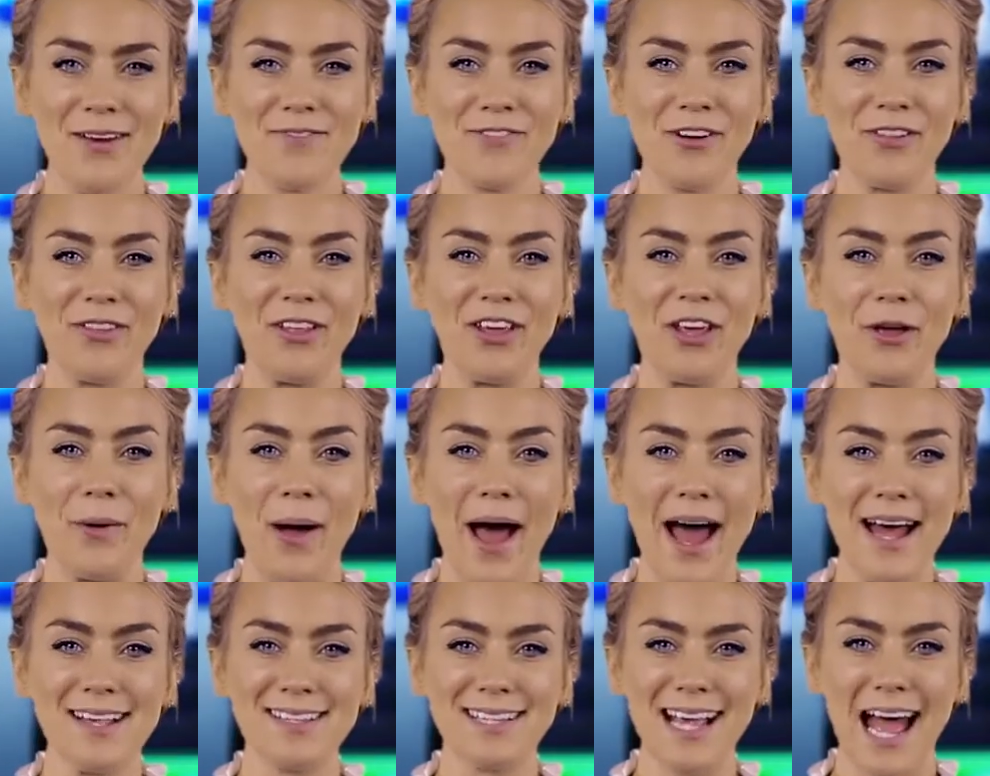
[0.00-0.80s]
Over in the
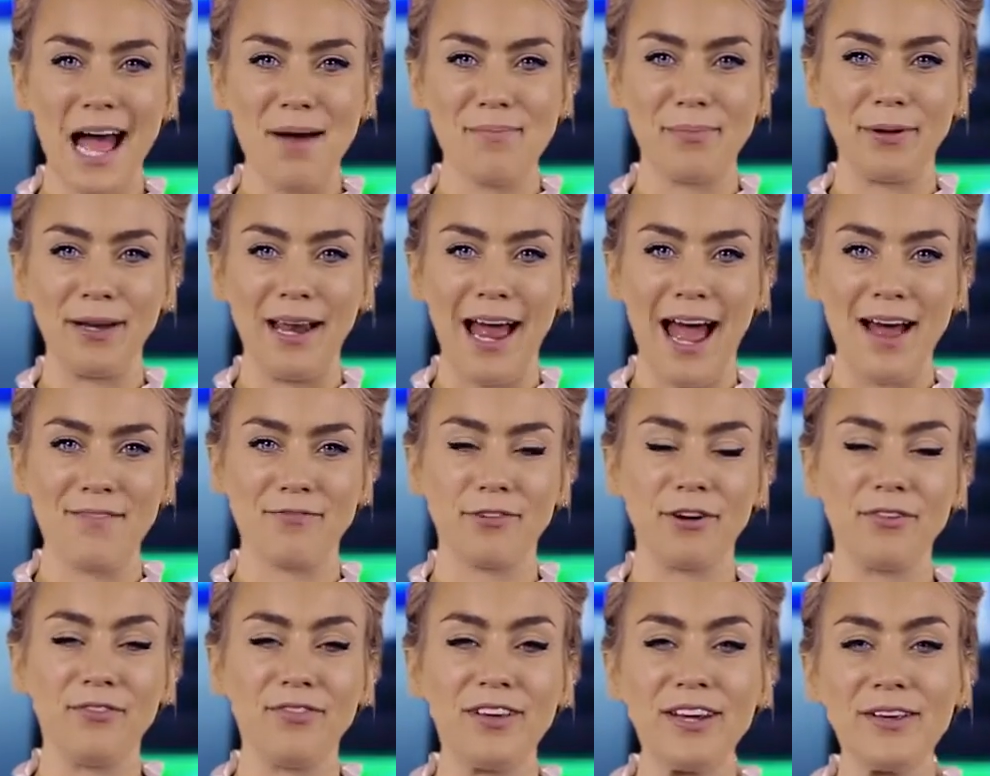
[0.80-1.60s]
US, Apple
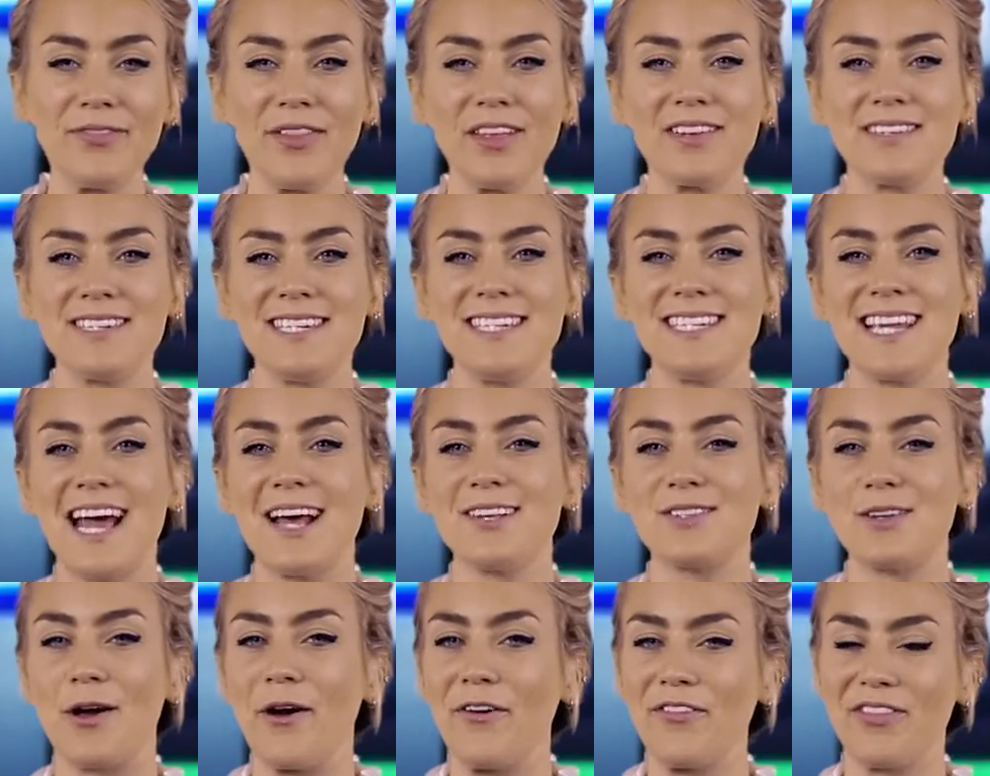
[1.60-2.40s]
have revealed the
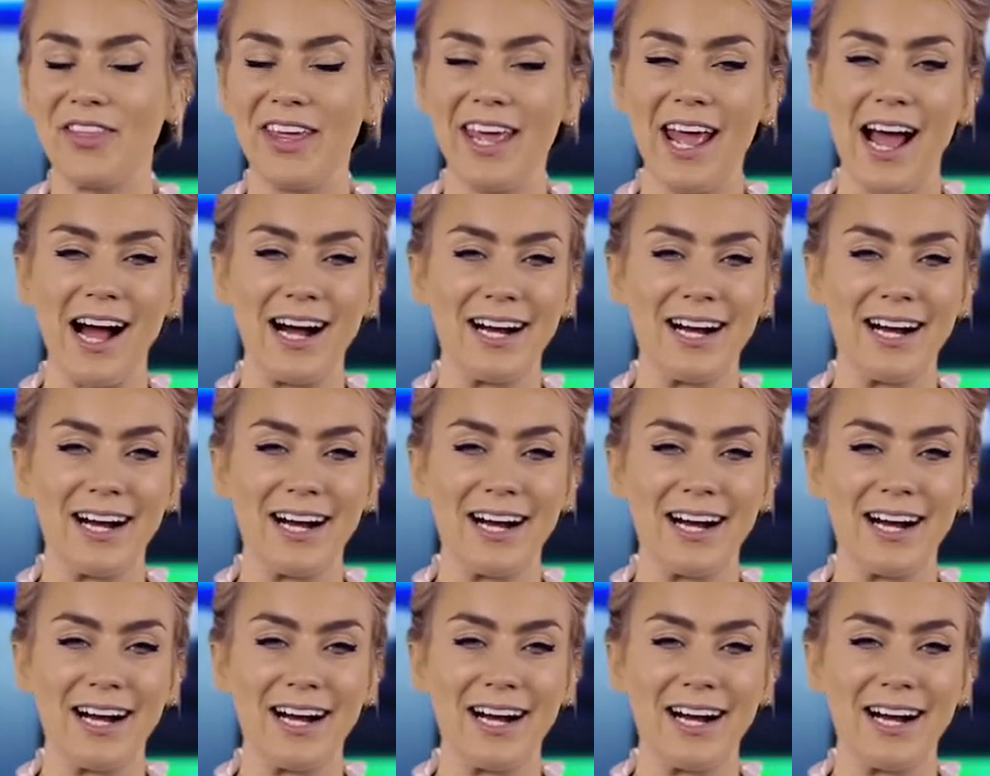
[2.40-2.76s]
details of the